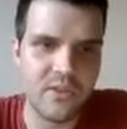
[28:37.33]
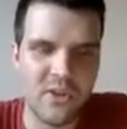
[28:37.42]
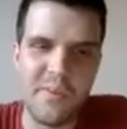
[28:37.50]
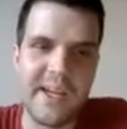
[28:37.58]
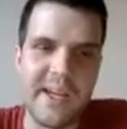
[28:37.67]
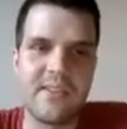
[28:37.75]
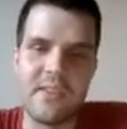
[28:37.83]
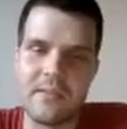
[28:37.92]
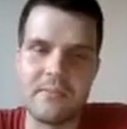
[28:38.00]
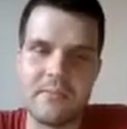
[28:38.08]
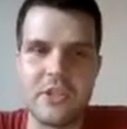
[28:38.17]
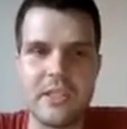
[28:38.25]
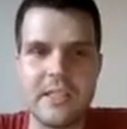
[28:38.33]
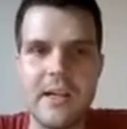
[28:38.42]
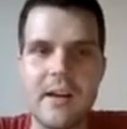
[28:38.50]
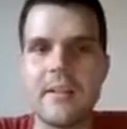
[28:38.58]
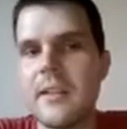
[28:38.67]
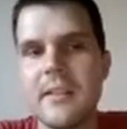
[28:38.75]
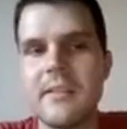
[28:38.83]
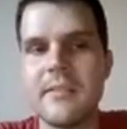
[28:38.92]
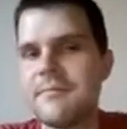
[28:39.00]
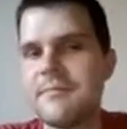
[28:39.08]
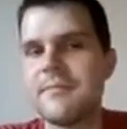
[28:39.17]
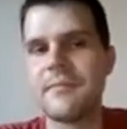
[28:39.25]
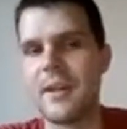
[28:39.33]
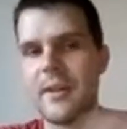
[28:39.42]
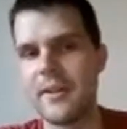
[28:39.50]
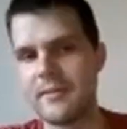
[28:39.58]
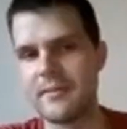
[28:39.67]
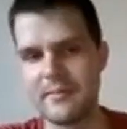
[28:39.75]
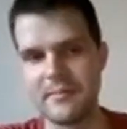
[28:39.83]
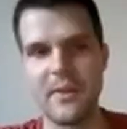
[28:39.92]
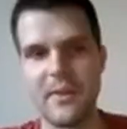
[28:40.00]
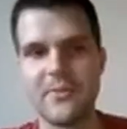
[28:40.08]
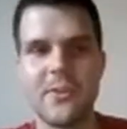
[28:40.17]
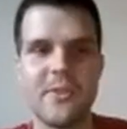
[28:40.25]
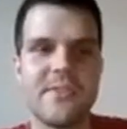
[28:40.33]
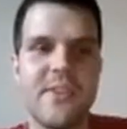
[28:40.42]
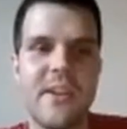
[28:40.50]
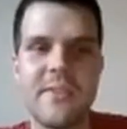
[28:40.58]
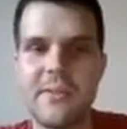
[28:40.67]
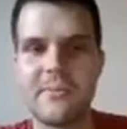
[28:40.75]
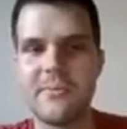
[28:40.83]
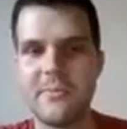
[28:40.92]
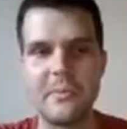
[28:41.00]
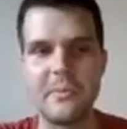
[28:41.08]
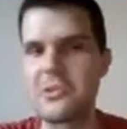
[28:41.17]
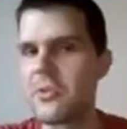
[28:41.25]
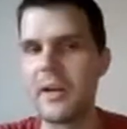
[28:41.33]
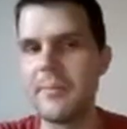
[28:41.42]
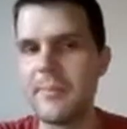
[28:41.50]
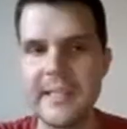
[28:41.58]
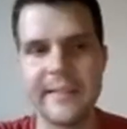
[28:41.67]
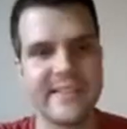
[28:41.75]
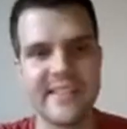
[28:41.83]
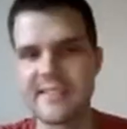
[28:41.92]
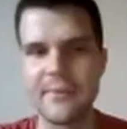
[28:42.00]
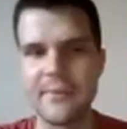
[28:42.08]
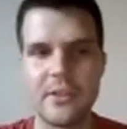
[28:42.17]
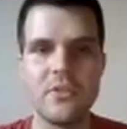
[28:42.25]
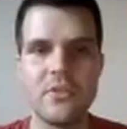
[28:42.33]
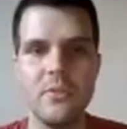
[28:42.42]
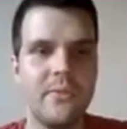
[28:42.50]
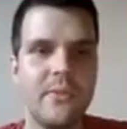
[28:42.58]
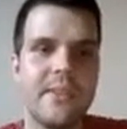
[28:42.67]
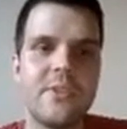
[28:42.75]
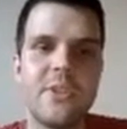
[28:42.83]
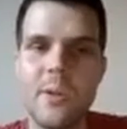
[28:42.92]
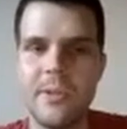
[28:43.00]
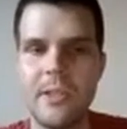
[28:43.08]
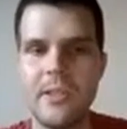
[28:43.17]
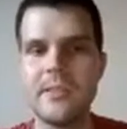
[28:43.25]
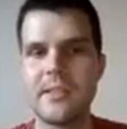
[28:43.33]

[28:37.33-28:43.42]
to go back to the GDR." And uh, of course, everyone we would try and be like, "This has nothing to do with East Germany. This